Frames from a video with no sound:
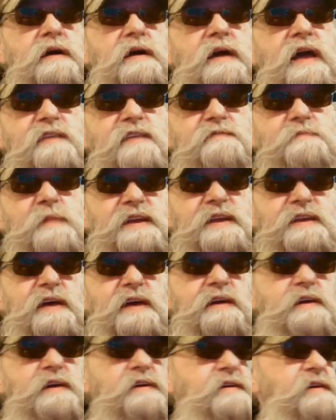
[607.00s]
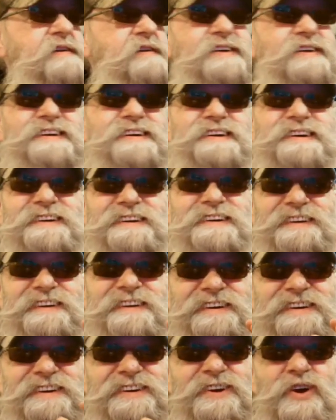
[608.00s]
Have my dinner,
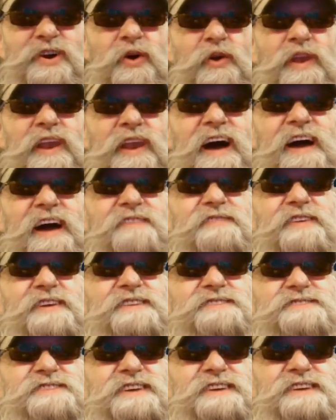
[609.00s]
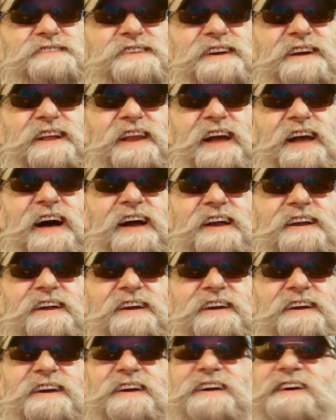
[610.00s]
go live at six o'clock,
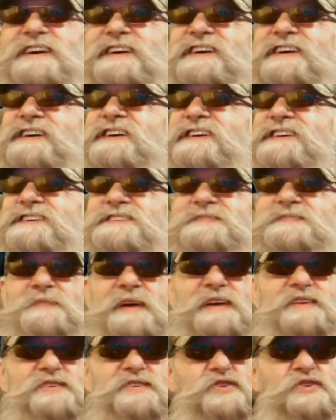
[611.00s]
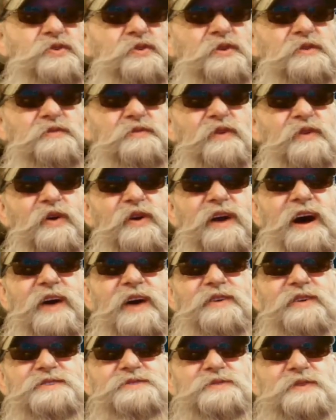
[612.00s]
spend two to four
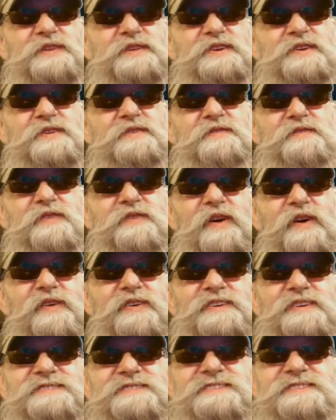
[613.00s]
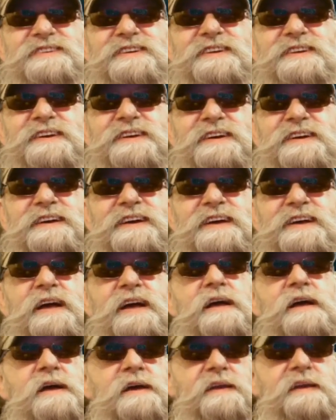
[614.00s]
hours with you folks,
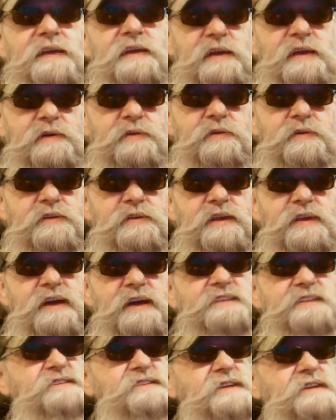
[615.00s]
get a good night's